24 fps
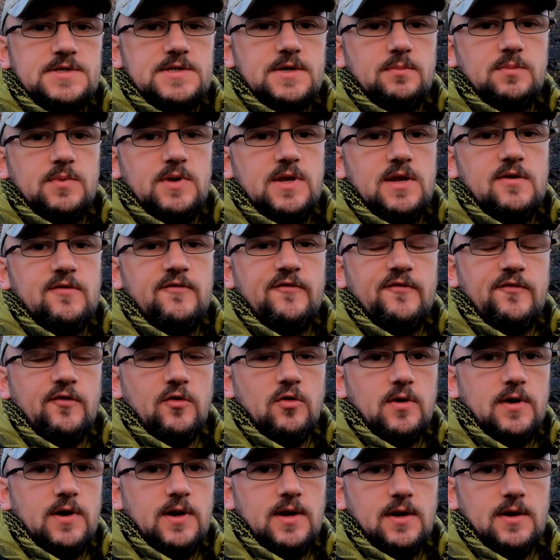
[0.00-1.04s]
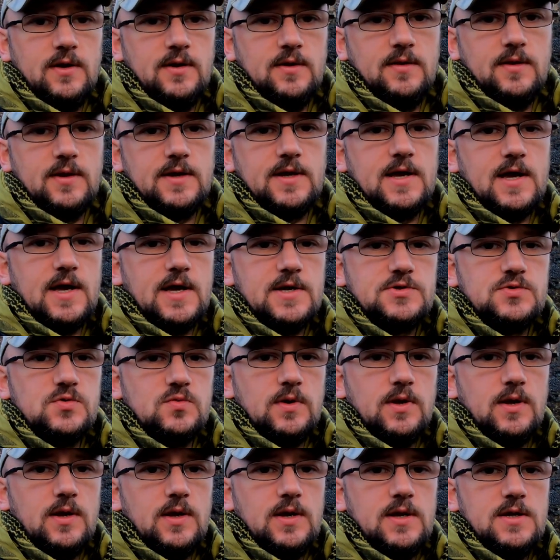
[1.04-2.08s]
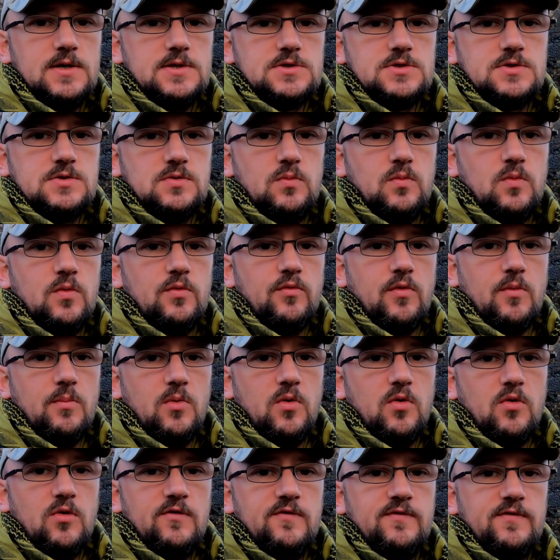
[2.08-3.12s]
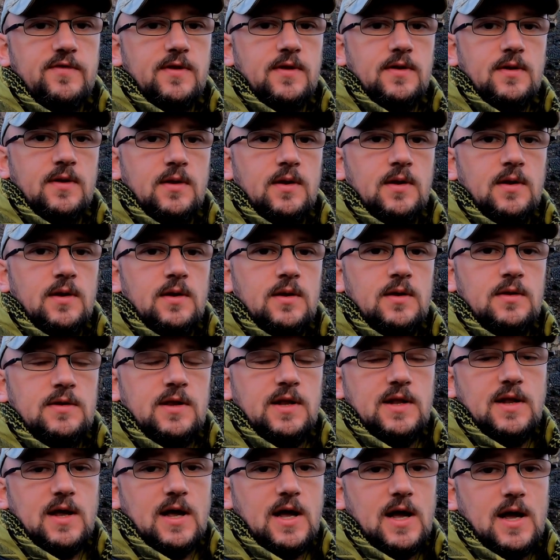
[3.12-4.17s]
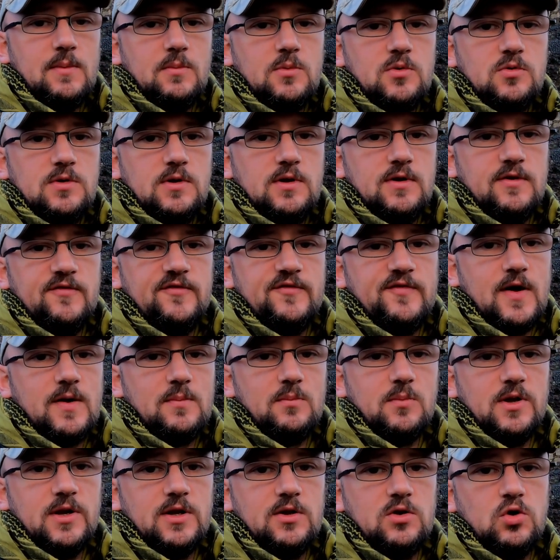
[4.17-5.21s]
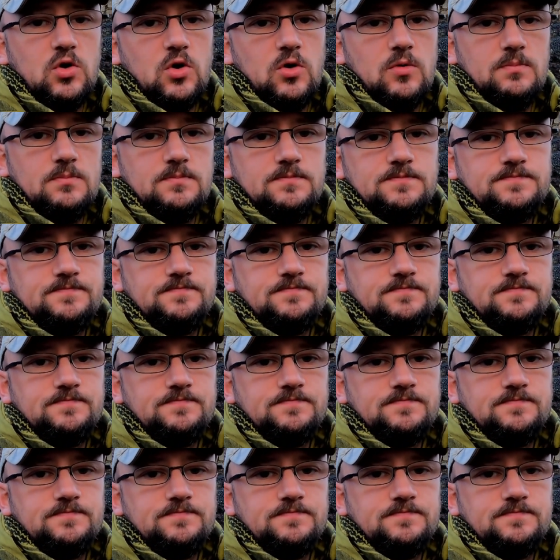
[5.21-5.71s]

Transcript: 1740 the castle gates were removed to the Hamilton family tomb,